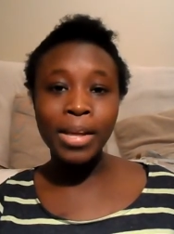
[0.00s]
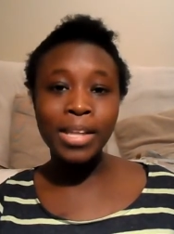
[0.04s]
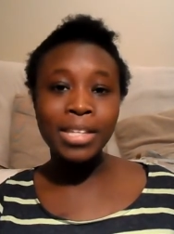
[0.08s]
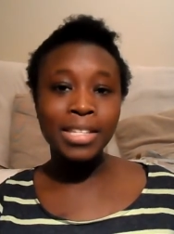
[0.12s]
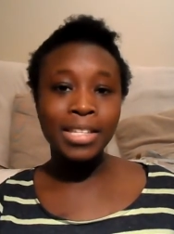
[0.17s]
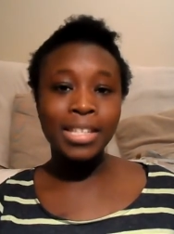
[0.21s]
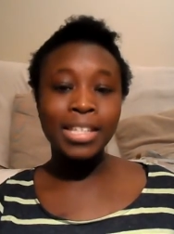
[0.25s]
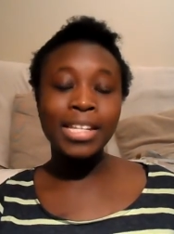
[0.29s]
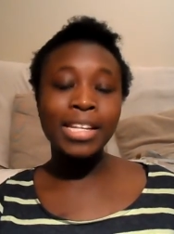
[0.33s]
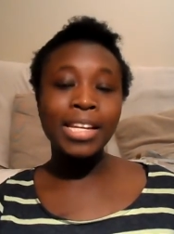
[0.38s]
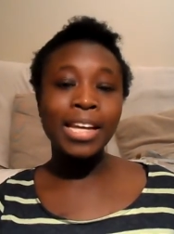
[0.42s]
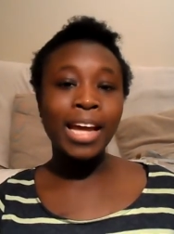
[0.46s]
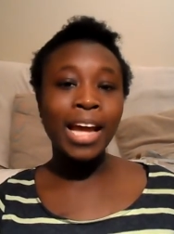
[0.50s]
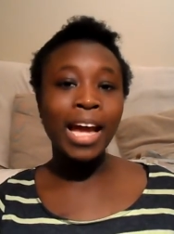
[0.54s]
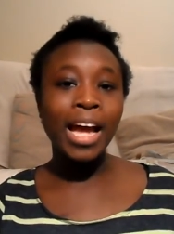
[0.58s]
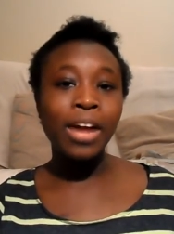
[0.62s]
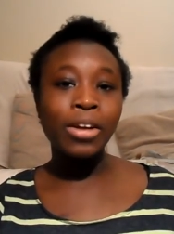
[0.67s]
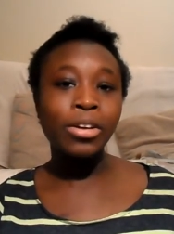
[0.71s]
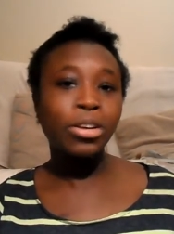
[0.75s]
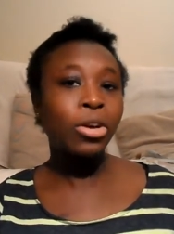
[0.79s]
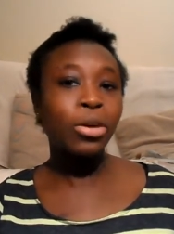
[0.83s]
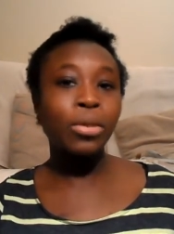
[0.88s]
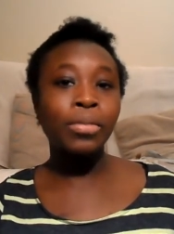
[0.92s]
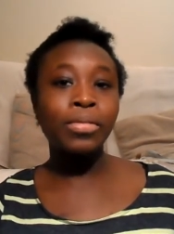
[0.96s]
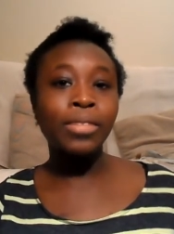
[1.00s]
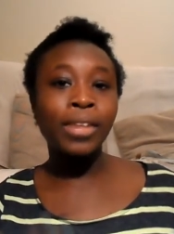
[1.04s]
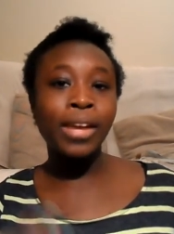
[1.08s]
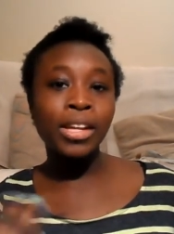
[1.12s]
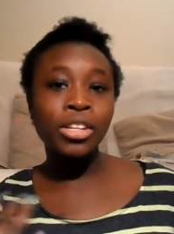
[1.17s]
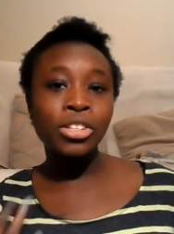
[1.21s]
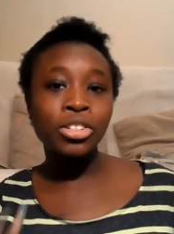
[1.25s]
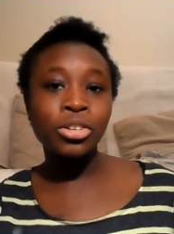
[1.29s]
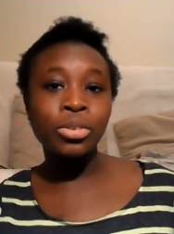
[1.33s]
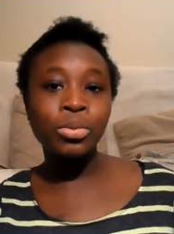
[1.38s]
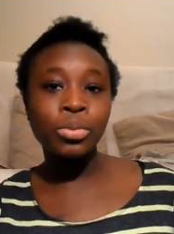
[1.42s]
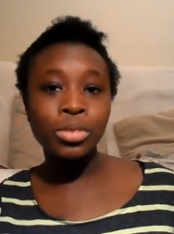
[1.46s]
Basically, Carrie Hope
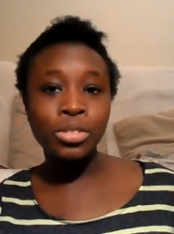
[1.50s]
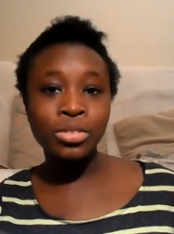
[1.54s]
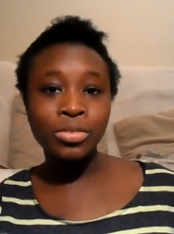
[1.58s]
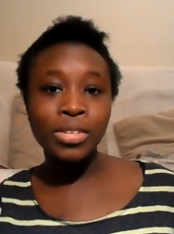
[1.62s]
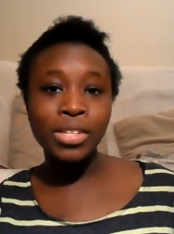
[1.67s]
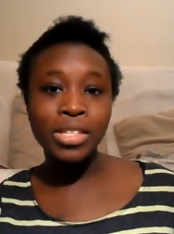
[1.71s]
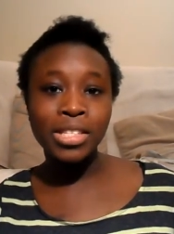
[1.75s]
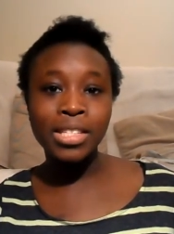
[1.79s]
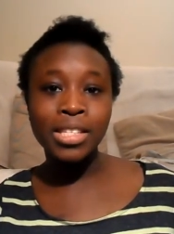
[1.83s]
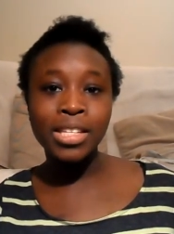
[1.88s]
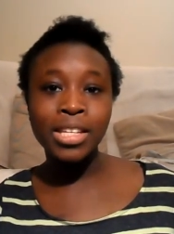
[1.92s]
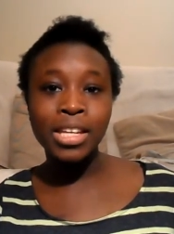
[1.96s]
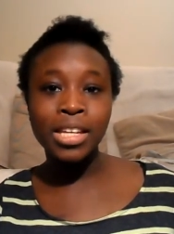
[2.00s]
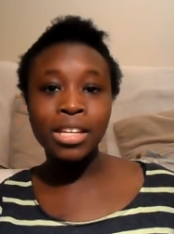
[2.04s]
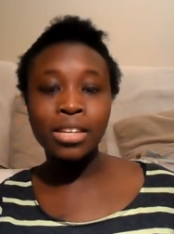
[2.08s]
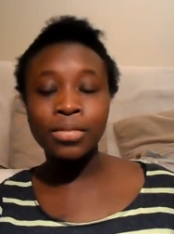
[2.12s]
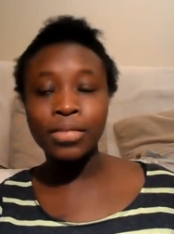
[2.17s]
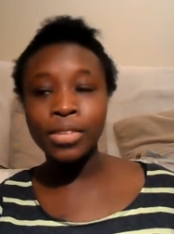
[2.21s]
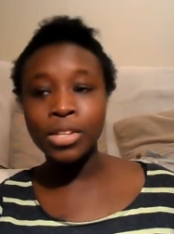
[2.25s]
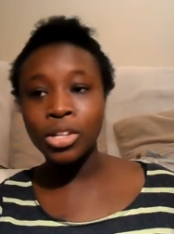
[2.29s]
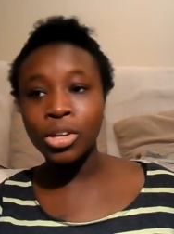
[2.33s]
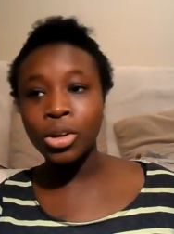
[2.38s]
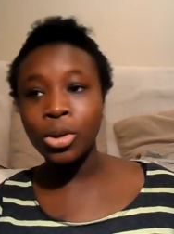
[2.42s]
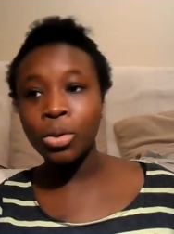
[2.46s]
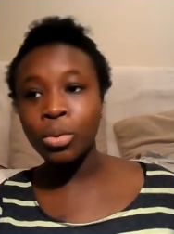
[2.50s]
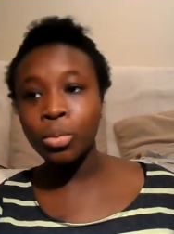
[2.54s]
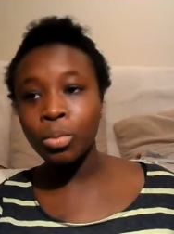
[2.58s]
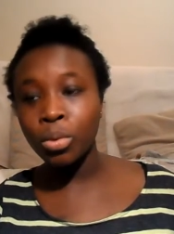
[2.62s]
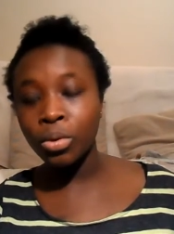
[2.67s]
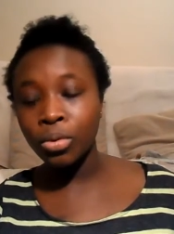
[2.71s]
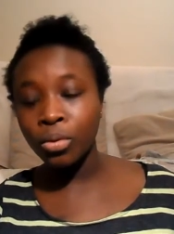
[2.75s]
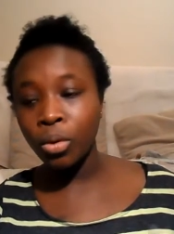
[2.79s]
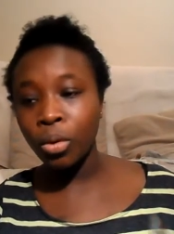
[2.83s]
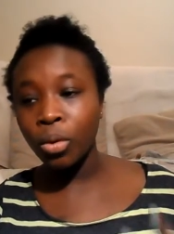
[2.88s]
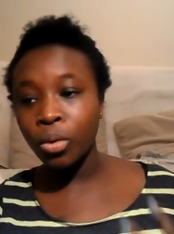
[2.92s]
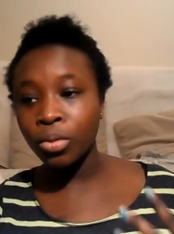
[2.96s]
Fletcher was recently in a video
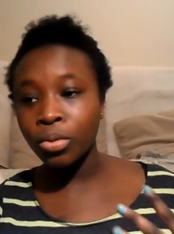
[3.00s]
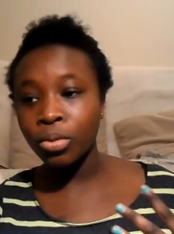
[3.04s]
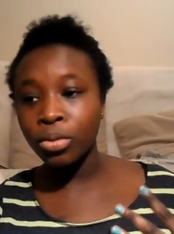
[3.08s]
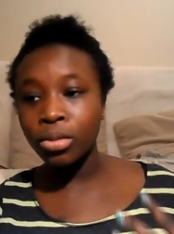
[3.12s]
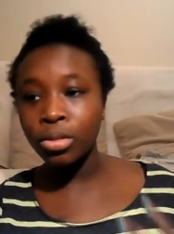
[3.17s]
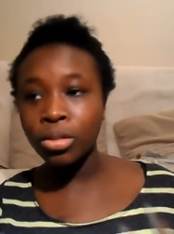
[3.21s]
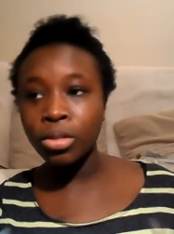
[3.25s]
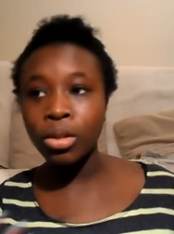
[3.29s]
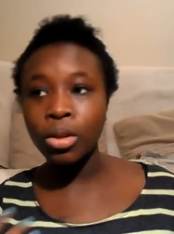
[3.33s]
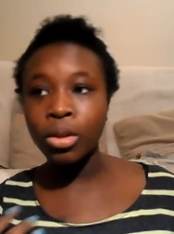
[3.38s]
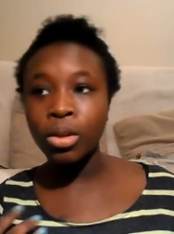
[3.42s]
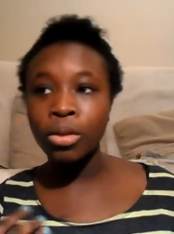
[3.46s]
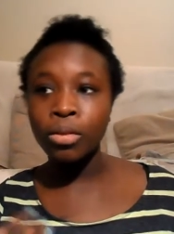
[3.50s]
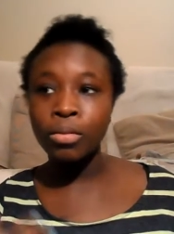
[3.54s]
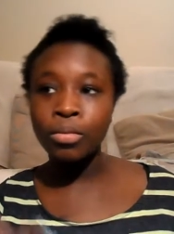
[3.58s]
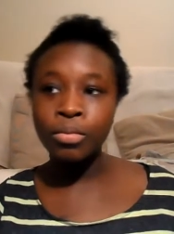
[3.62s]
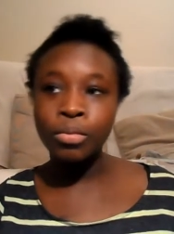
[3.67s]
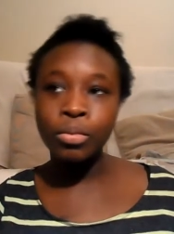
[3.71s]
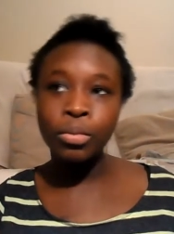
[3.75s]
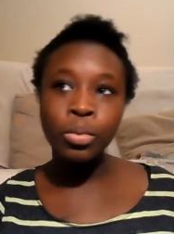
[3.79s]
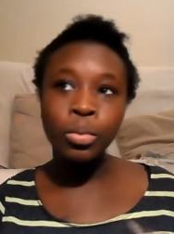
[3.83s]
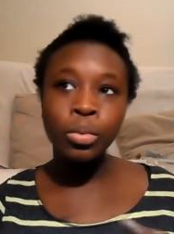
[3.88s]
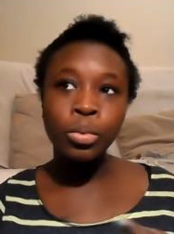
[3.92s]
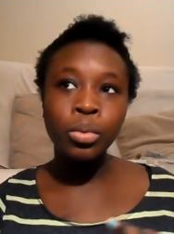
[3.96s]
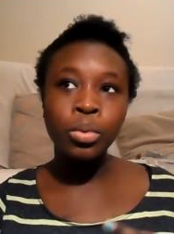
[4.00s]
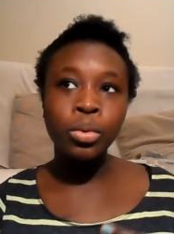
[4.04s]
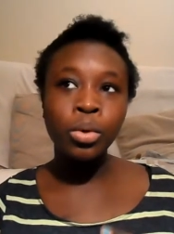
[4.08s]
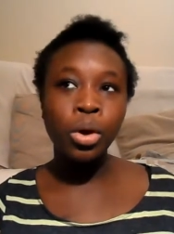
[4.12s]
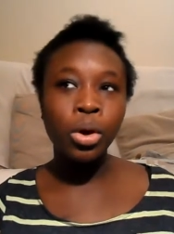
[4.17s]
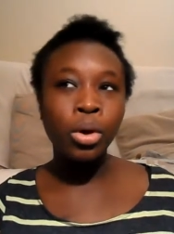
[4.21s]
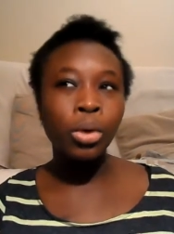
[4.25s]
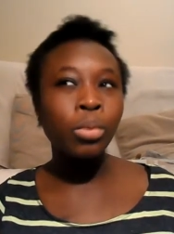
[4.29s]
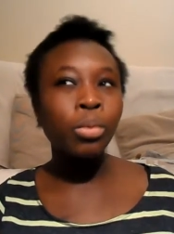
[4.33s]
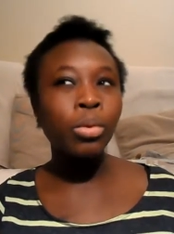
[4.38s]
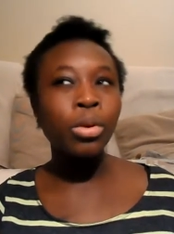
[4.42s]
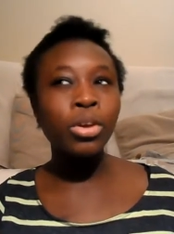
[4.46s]
on the
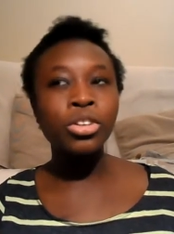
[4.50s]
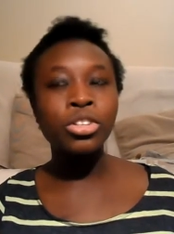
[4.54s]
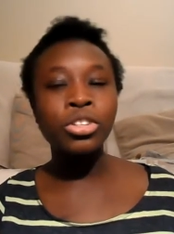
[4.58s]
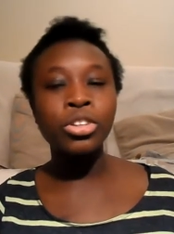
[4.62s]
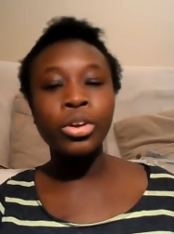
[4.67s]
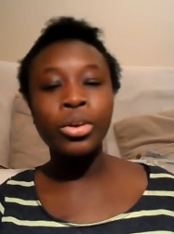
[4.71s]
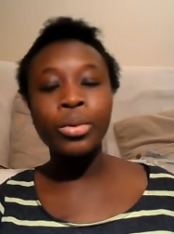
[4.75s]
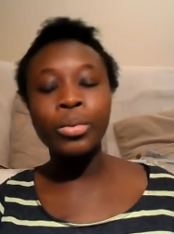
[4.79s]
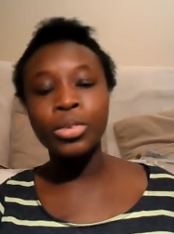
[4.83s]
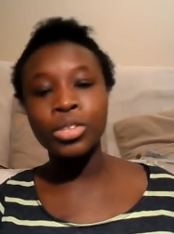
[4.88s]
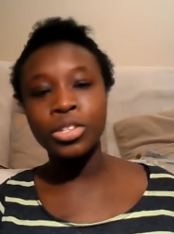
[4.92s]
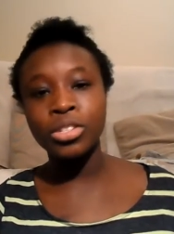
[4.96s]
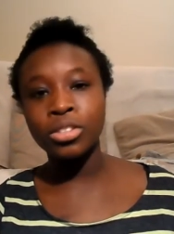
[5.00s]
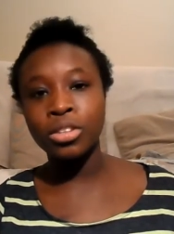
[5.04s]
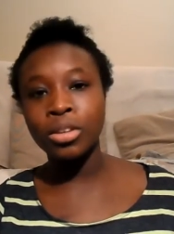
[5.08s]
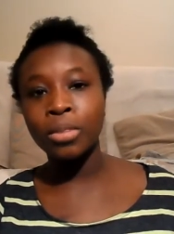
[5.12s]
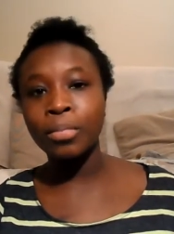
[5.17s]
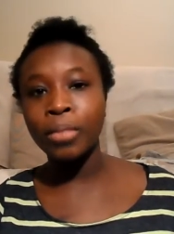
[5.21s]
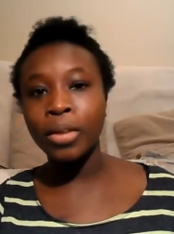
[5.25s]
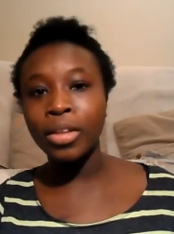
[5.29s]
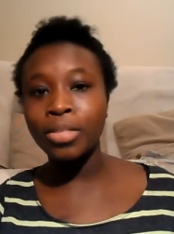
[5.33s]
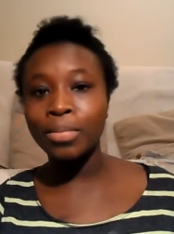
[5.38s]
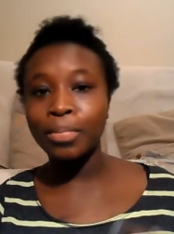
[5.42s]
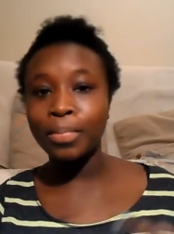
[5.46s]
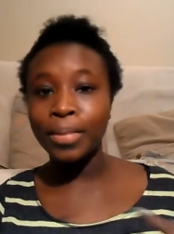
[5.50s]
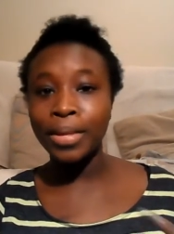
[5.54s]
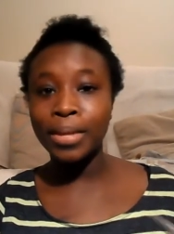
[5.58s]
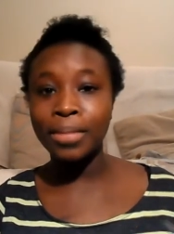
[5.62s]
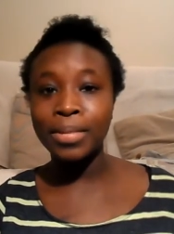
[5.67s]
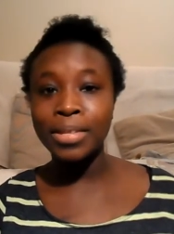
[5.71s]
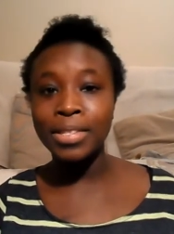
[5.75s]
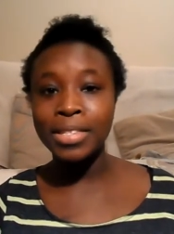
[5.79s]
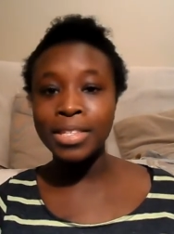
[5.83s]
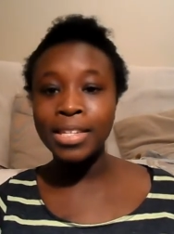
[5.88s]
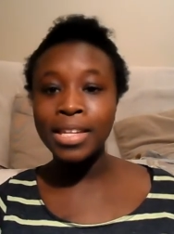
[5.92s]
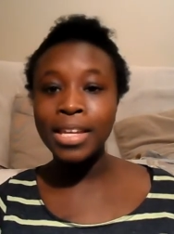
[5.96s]
401 show, which is done by the
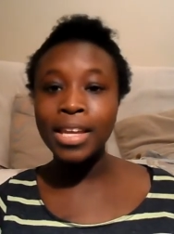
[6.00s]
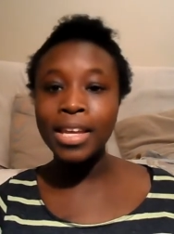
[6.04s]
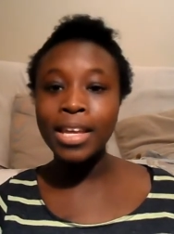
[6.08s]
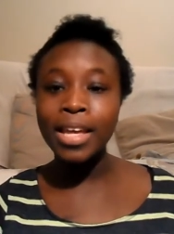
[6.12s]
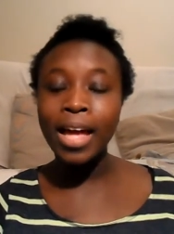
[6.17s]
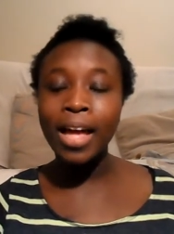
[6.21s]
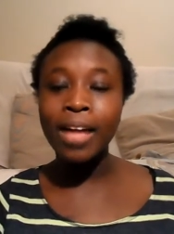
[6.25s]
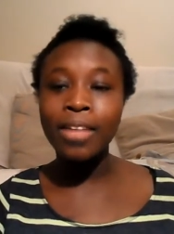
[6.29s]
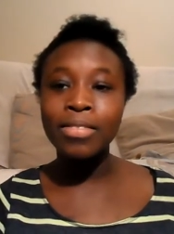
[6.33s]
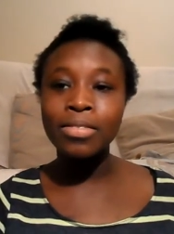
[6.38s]
BBC,